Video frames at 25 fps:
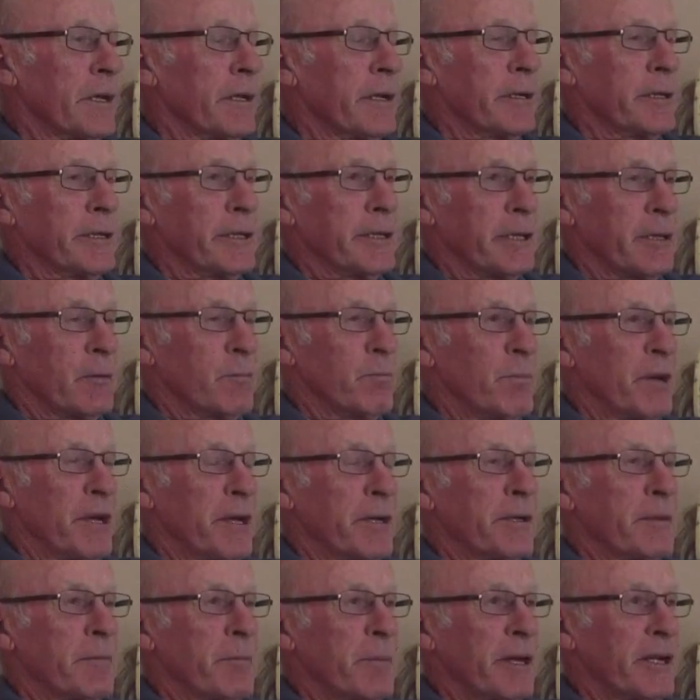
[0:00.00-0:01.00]
And he had
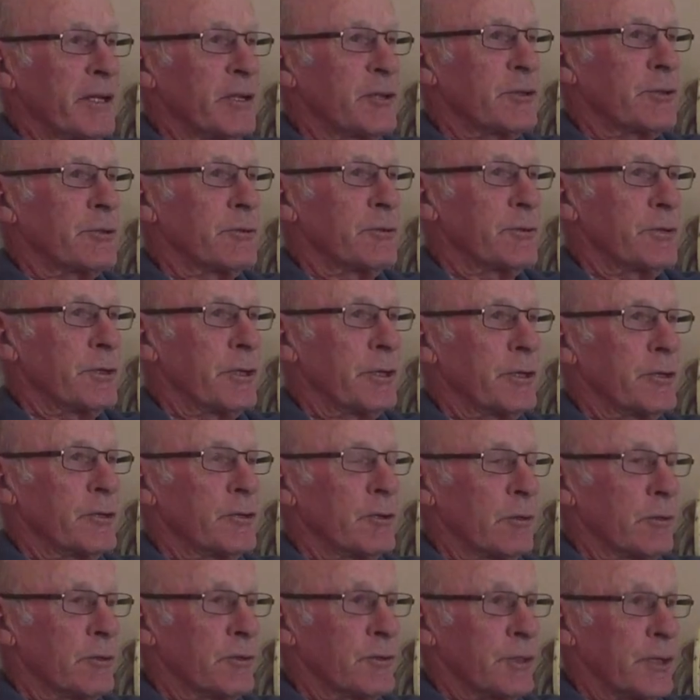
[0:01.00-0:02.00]
been a master
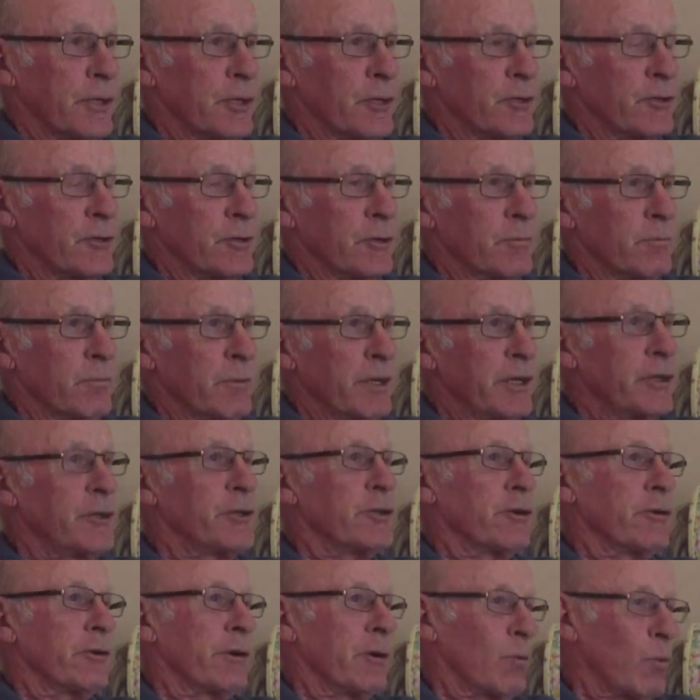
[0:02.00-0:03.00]
sergeant
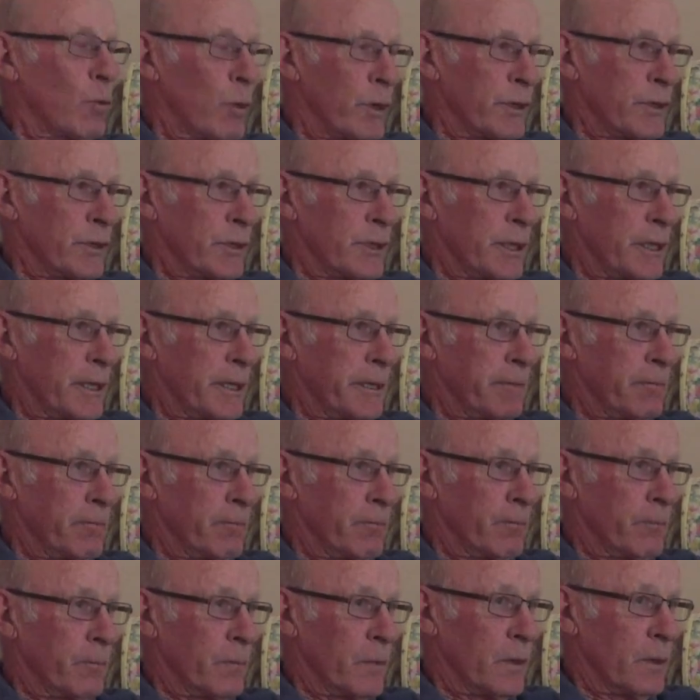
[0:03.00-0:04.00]
major at one
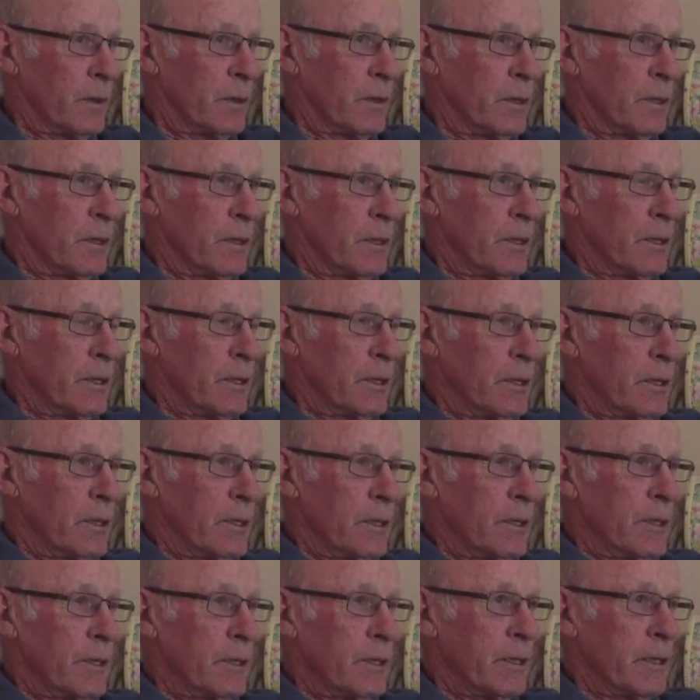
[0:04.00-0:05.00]
time.
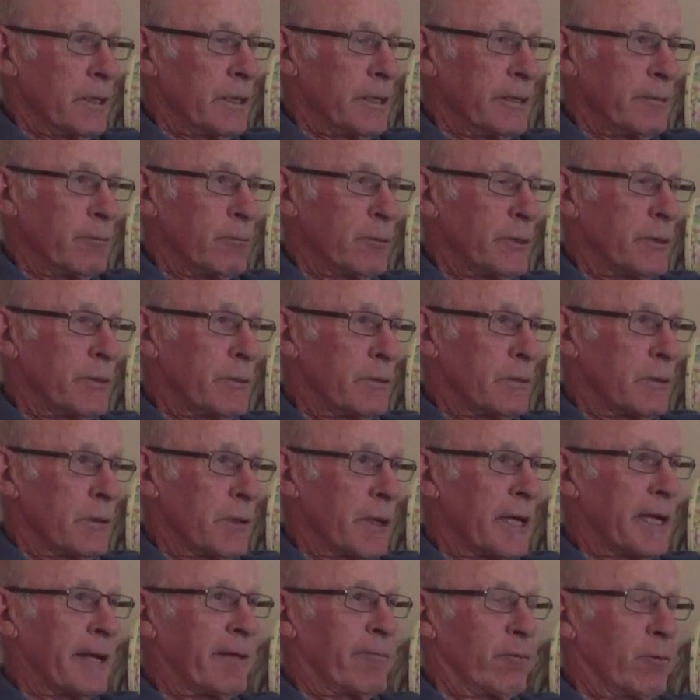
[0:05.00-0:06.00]
And he would
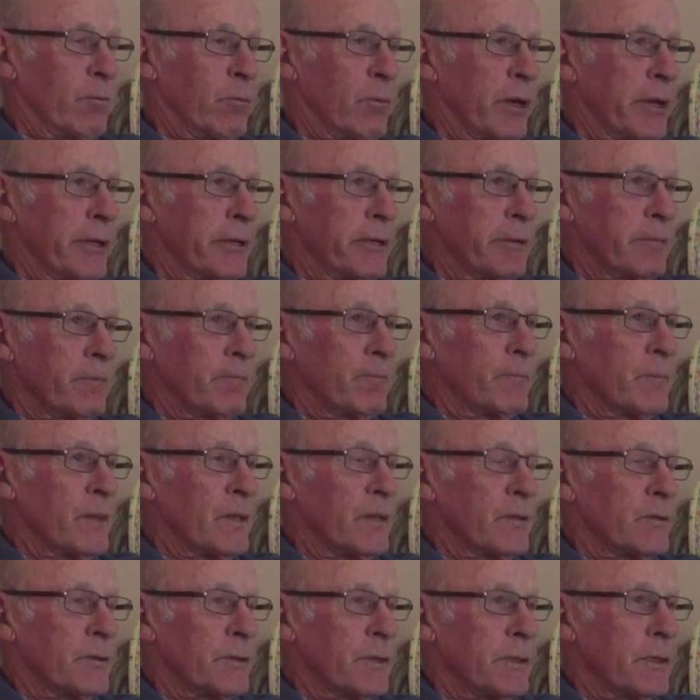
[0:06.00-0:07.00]
laugh about it.
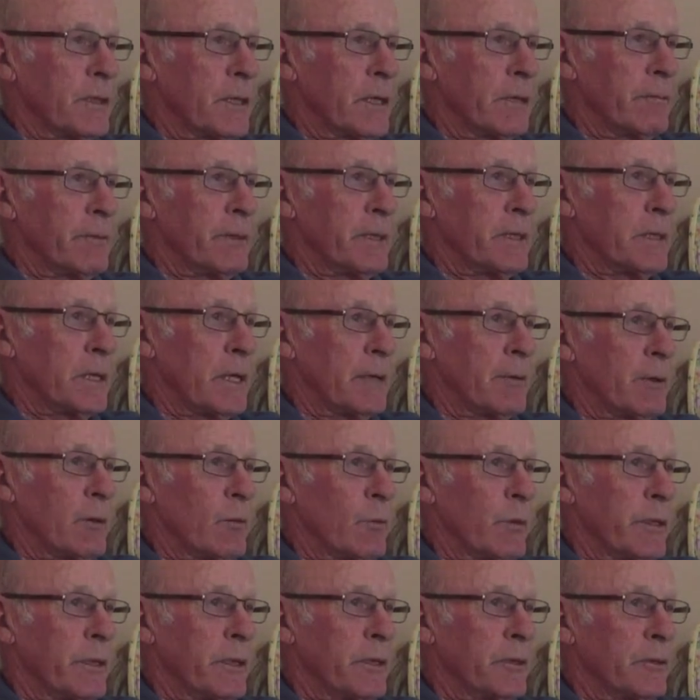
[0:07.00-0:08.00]
He said, every time I
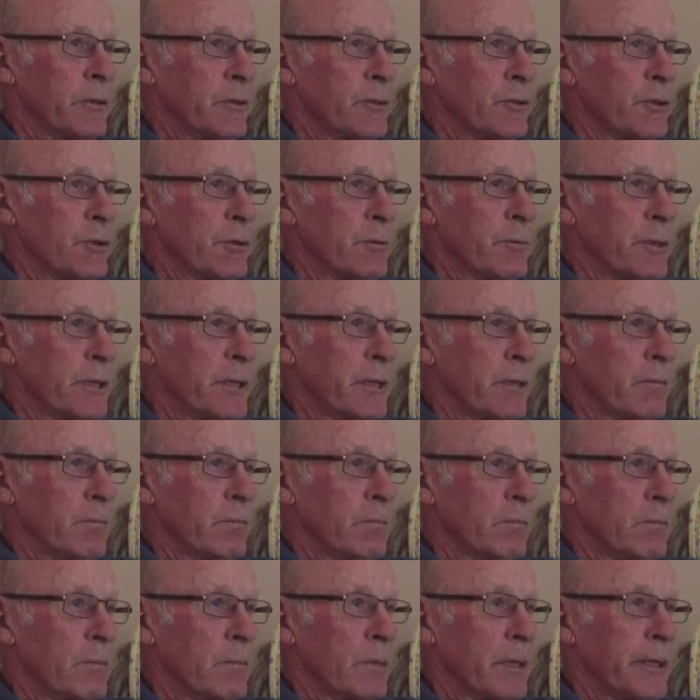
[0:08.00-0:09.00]
went into Germany,
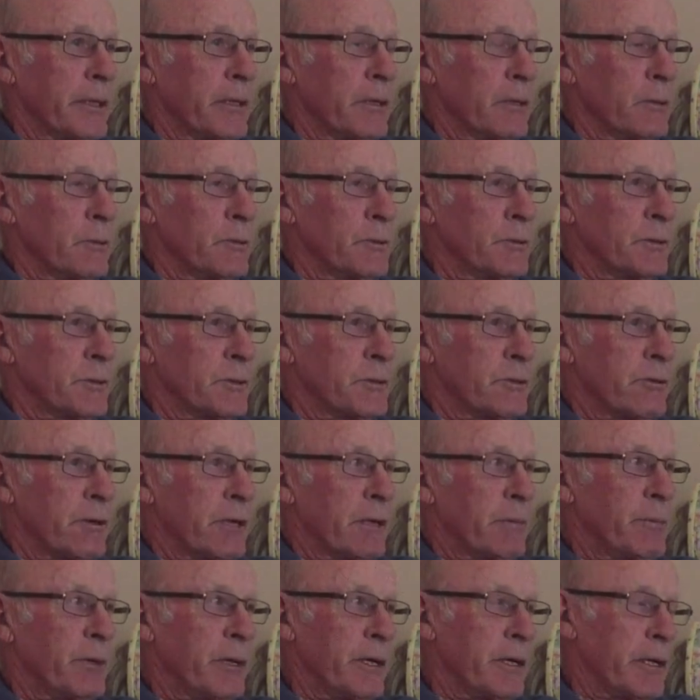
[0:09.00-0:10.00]
I'd lose a
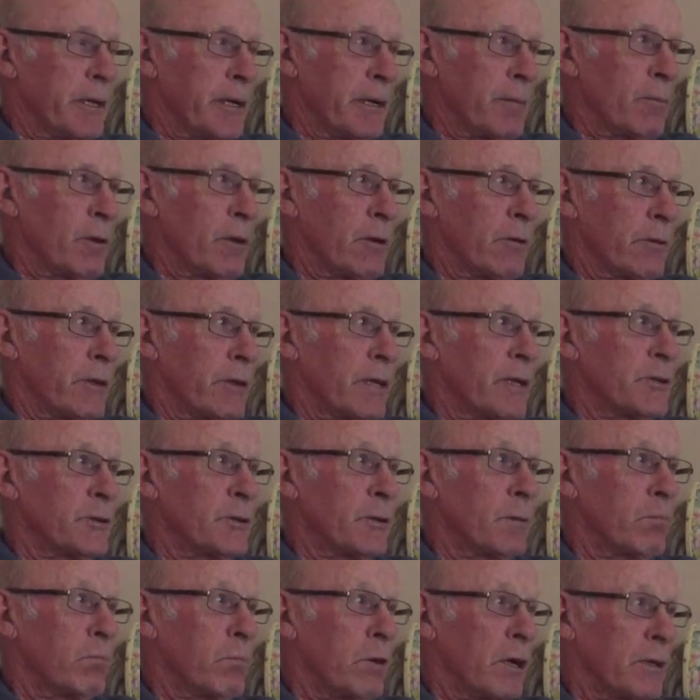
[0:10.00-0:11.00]
stripe. He came out as
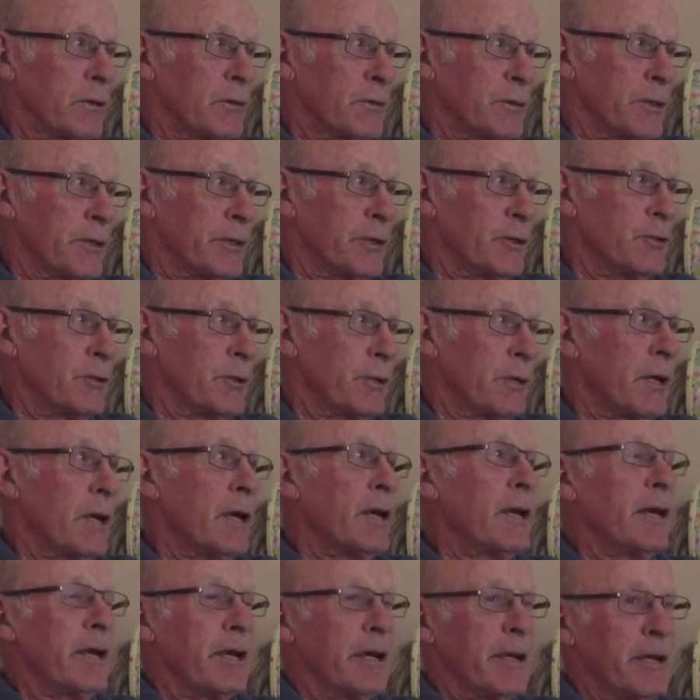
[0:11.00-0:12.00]
a buck sergeant.
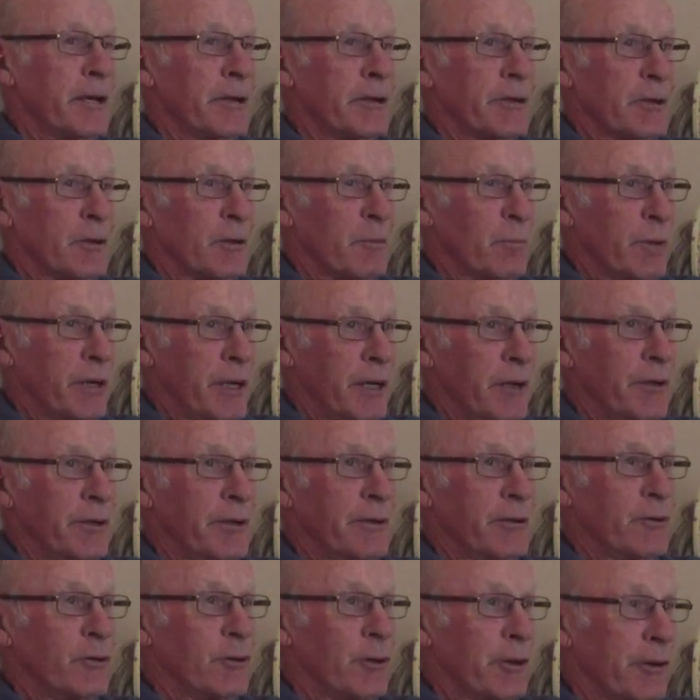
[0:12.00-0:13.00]
And the
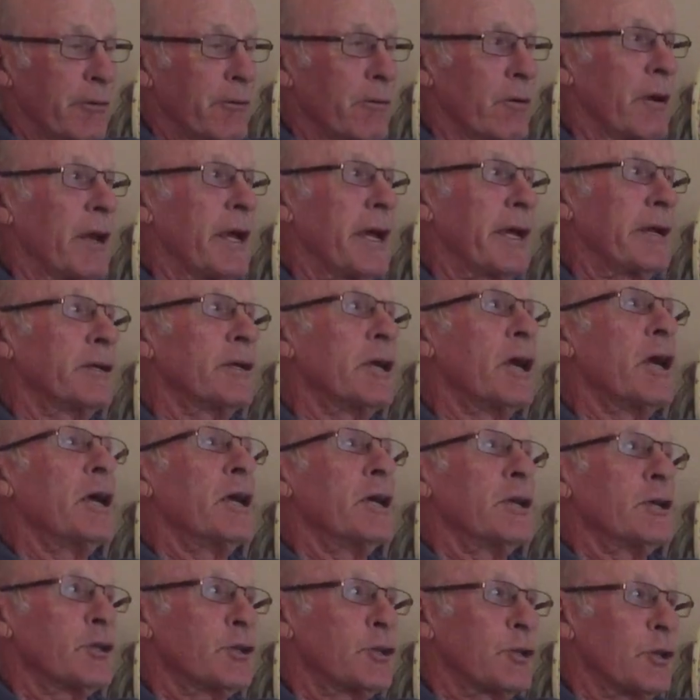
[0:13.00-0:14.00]
commanding general had to
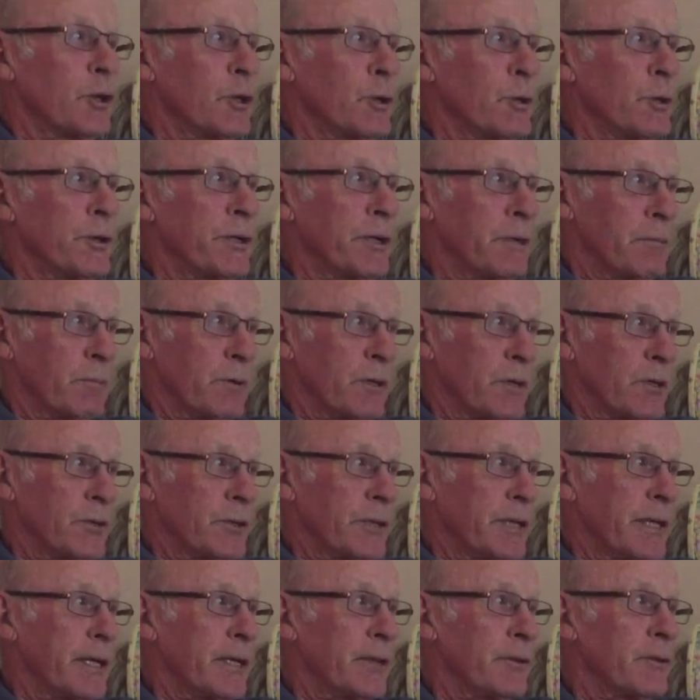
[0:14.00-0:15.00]
salute him because
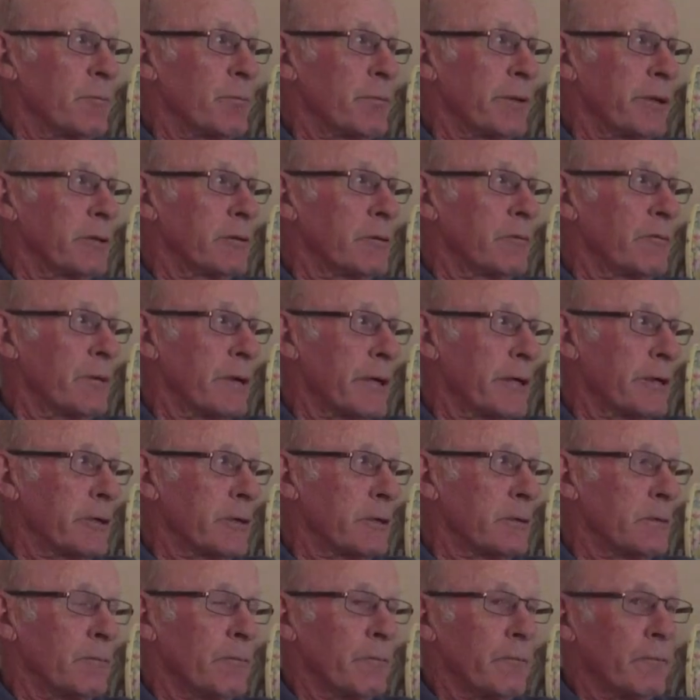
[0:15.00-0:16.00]
he had the Medal of
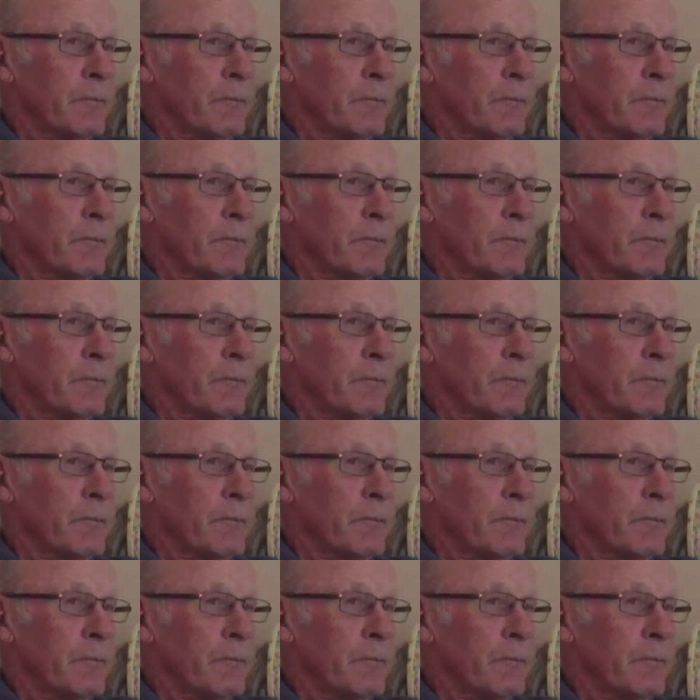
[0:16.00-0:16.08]
Honor.